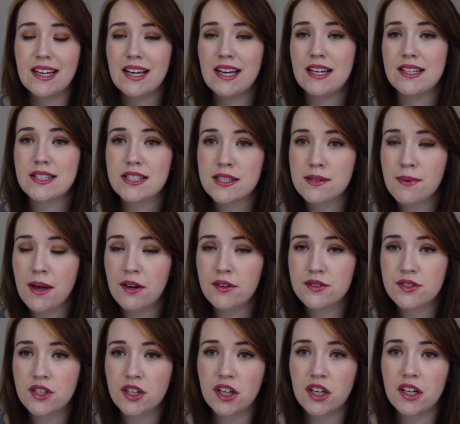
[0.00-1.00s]
It
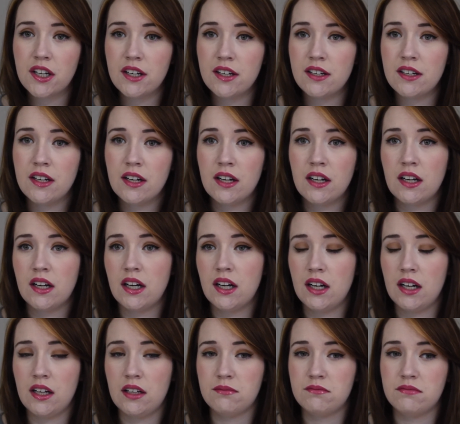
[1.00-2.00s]
smells good.
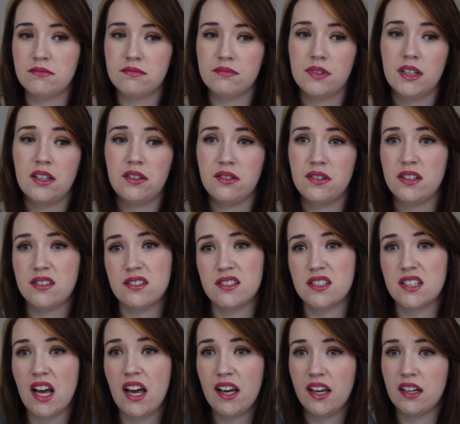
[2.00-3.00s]
I don't know what else
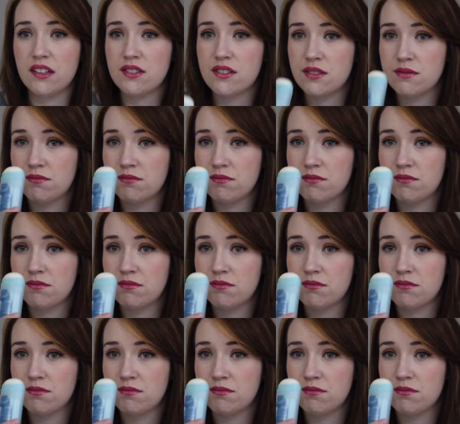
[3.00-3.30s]
to say.